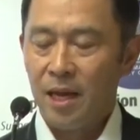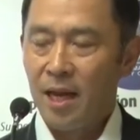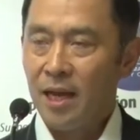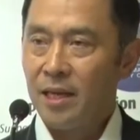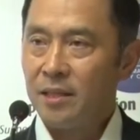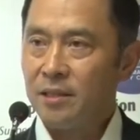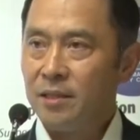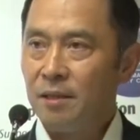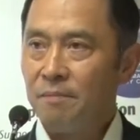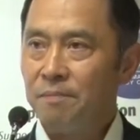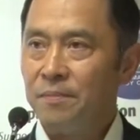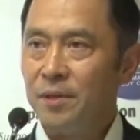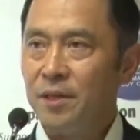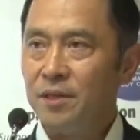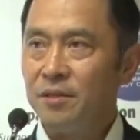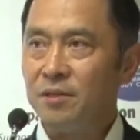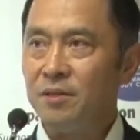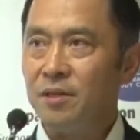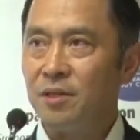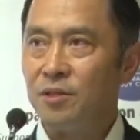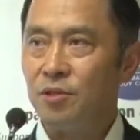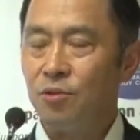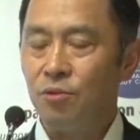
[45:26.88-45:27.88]
as the
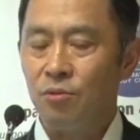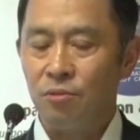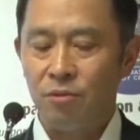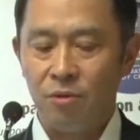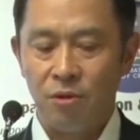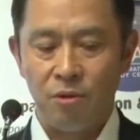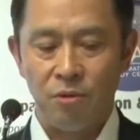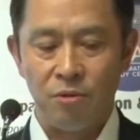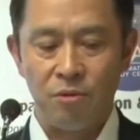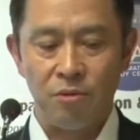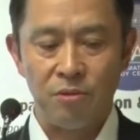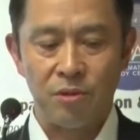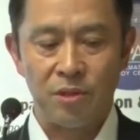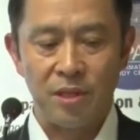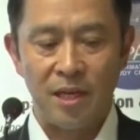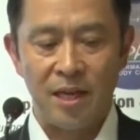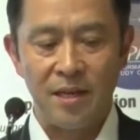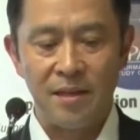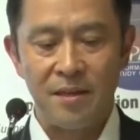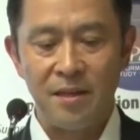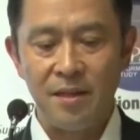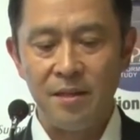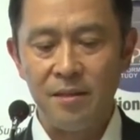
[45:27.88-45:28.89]
business grows,
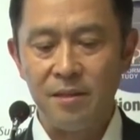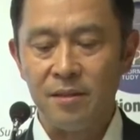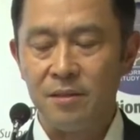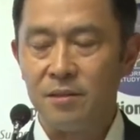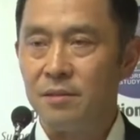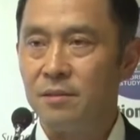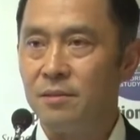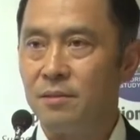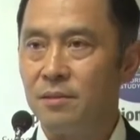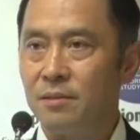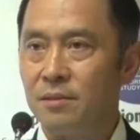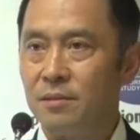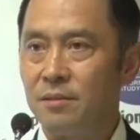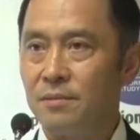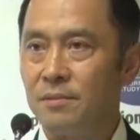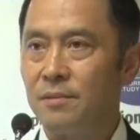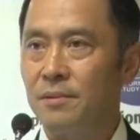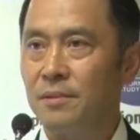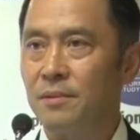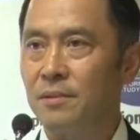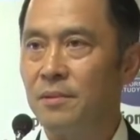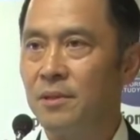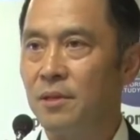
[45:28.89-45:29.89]
I think this,
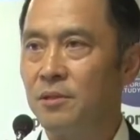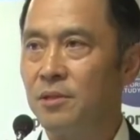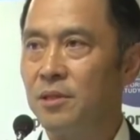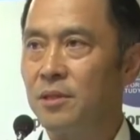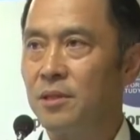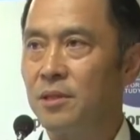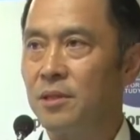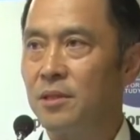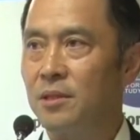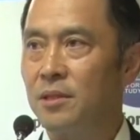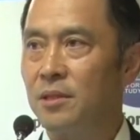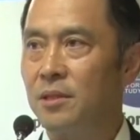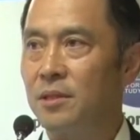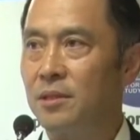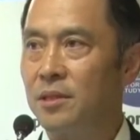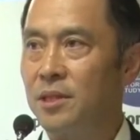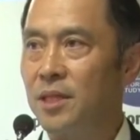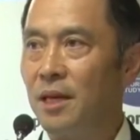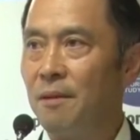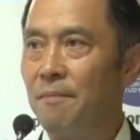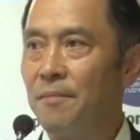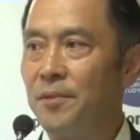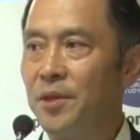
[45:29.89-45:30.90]
uh, there's uh,
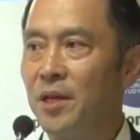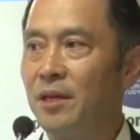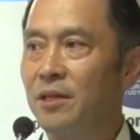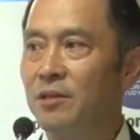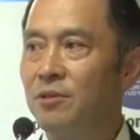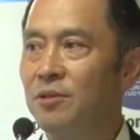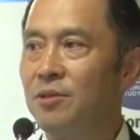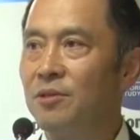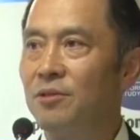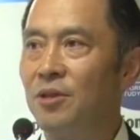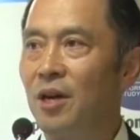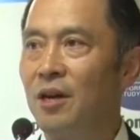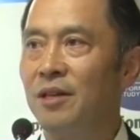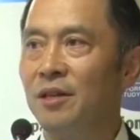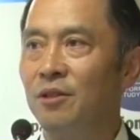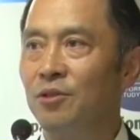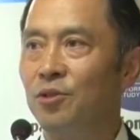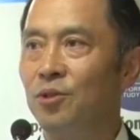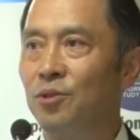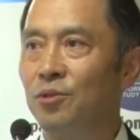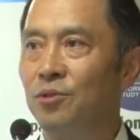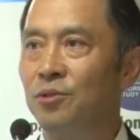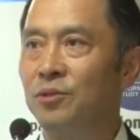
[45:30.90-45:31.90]
something is starting
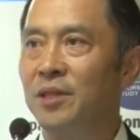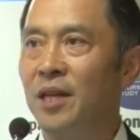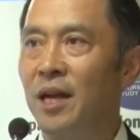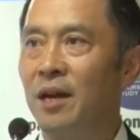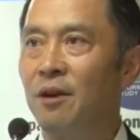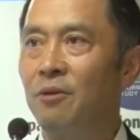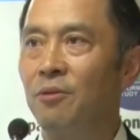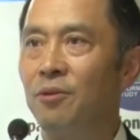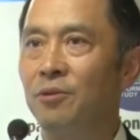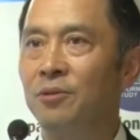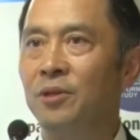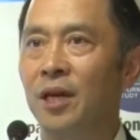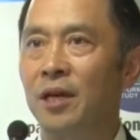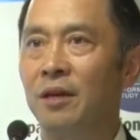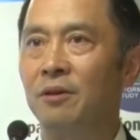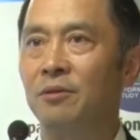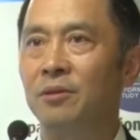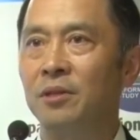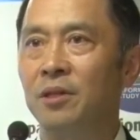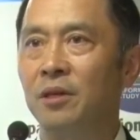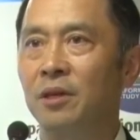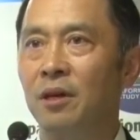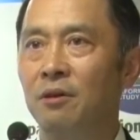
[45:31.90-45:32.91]
to narrow
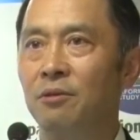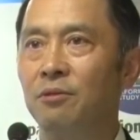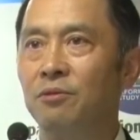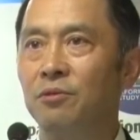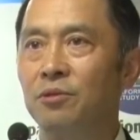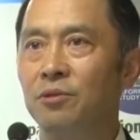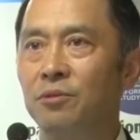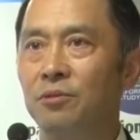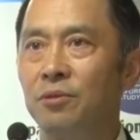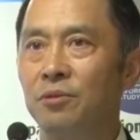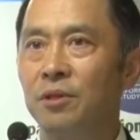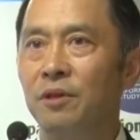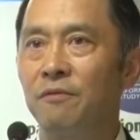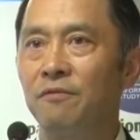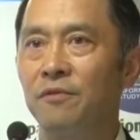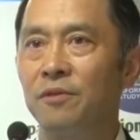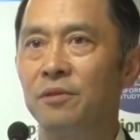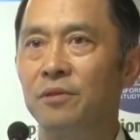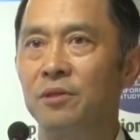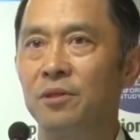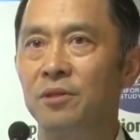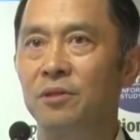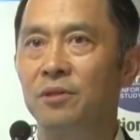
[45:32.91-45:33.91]
down. The cultural
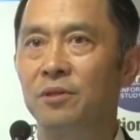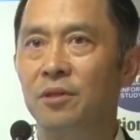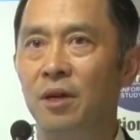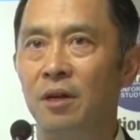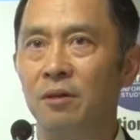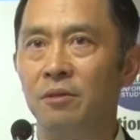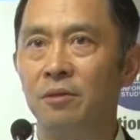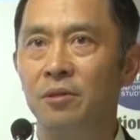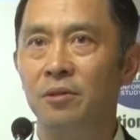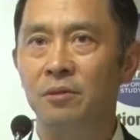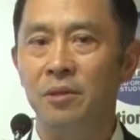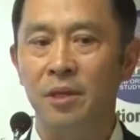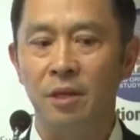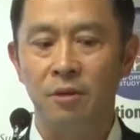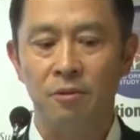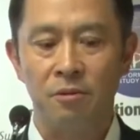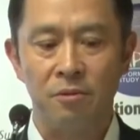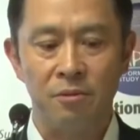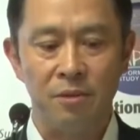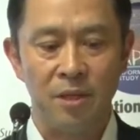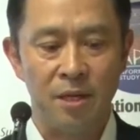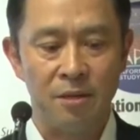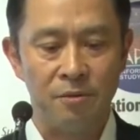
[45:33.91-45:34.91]
difference is starting to
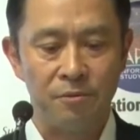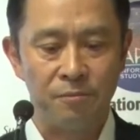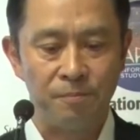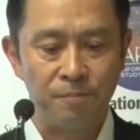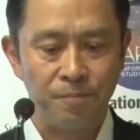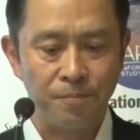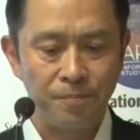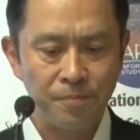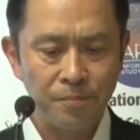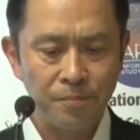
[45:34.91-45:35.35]
narrow down.